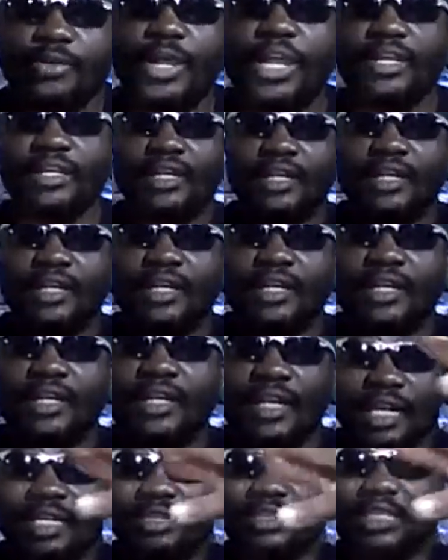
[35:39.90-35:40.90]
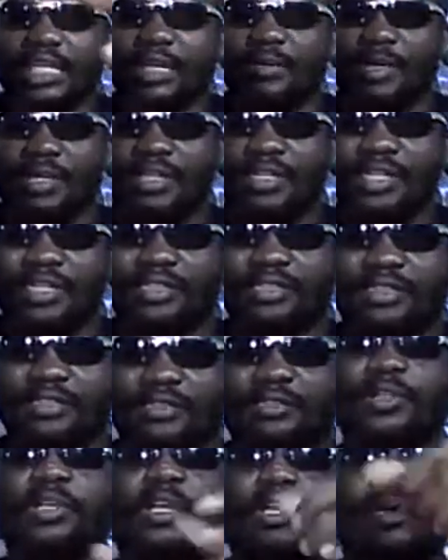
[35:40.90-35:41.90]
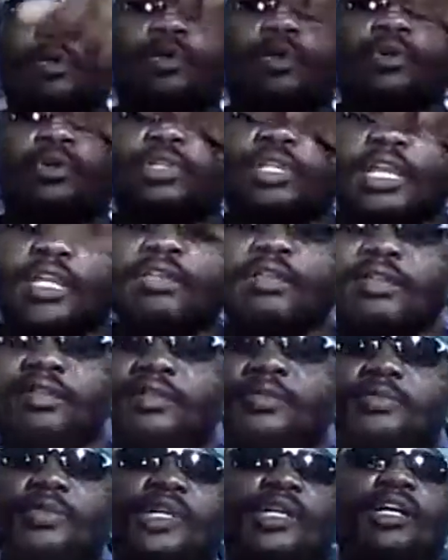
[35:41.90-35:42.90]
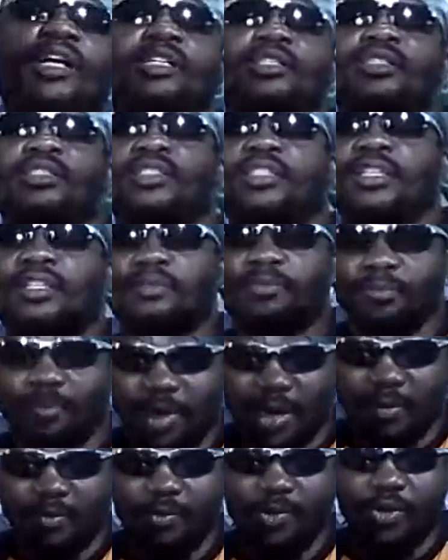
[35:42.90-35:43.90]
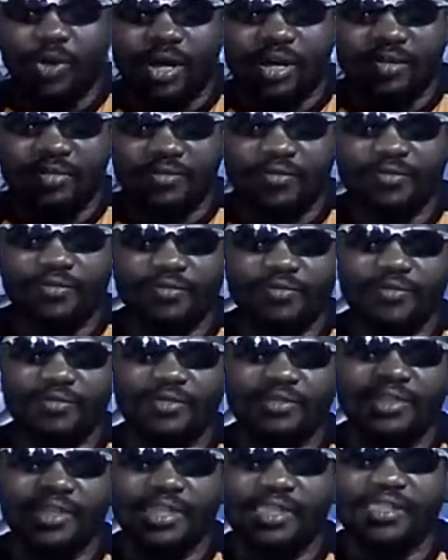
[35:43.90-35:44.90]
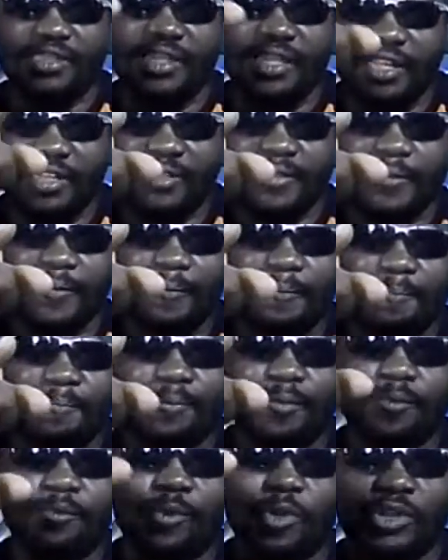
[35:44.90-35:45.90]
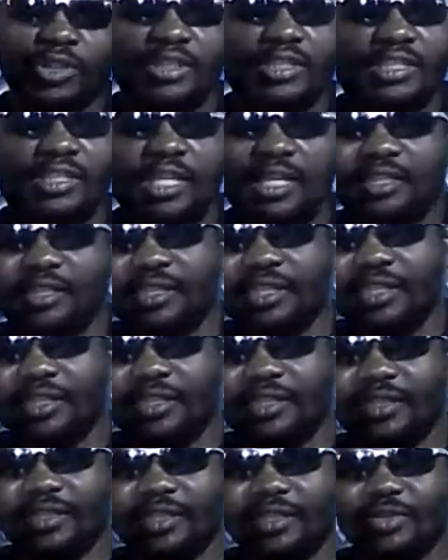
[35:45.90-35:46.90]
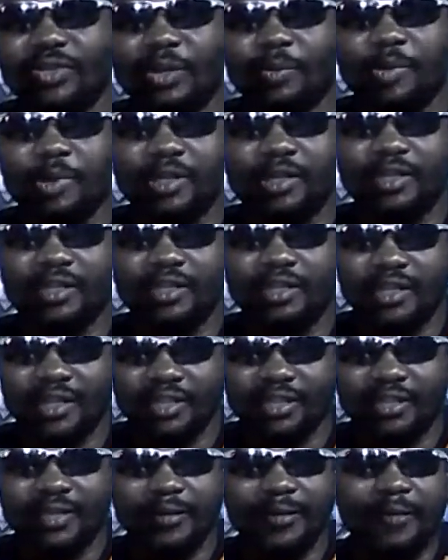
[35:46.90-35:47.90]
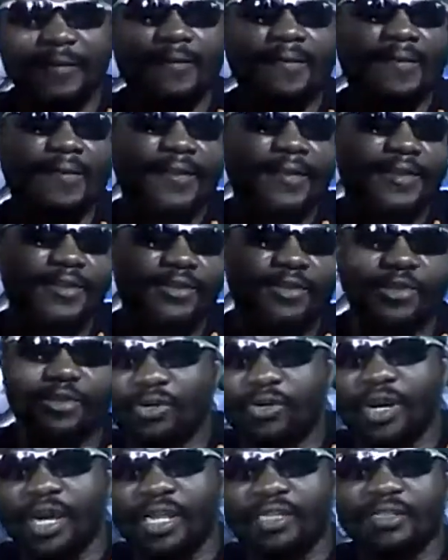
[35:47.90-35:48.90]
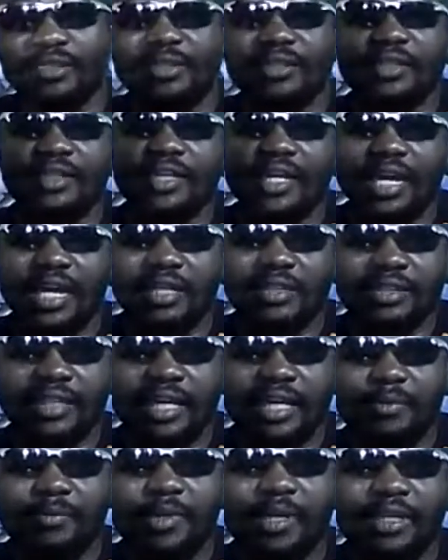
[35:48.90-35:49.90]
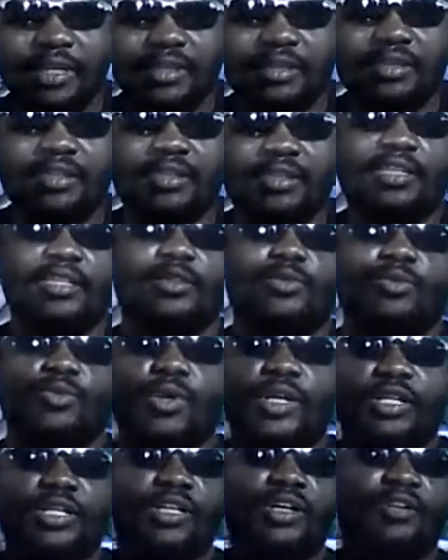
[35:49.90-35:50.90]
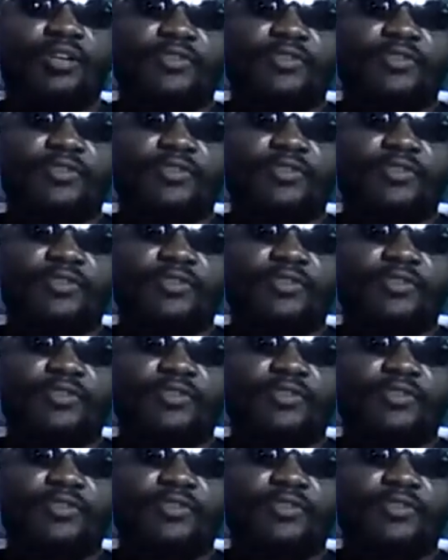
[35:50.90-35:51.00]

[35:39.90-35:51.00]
Right, the last time yes, because bomb go off since then, but it's testing in the drop on any nation. So you're right. The last time that it went